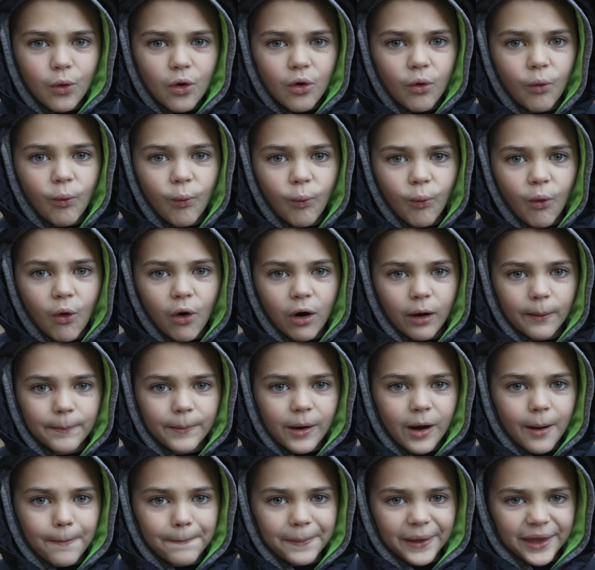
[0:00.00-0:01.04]
will warm
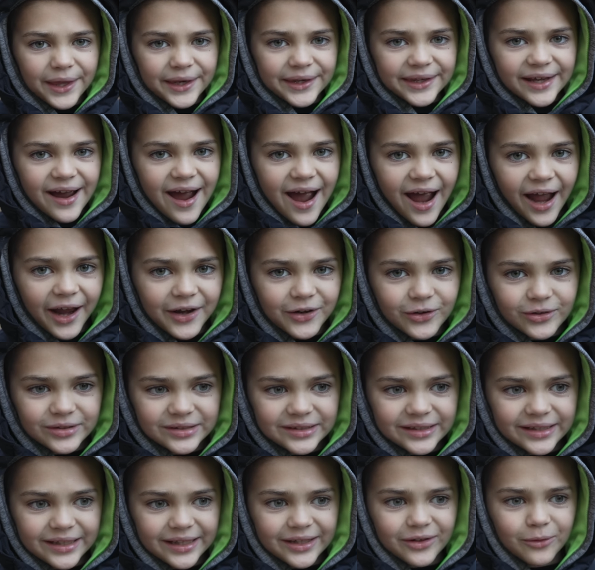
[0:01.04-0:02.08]
up
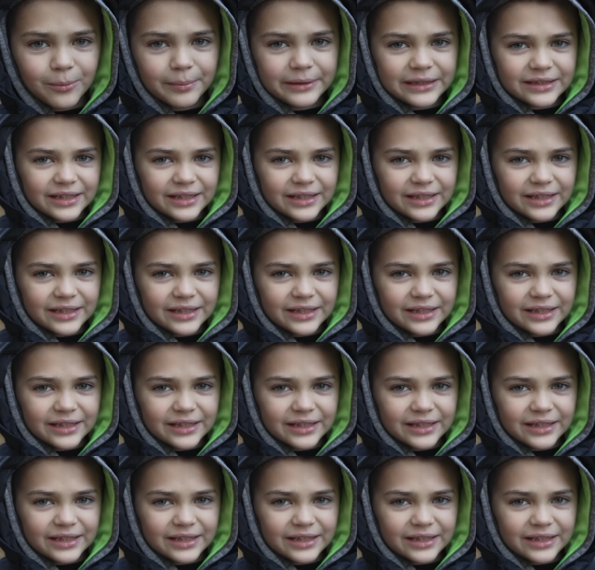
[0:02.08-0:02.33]
entirely. It'll be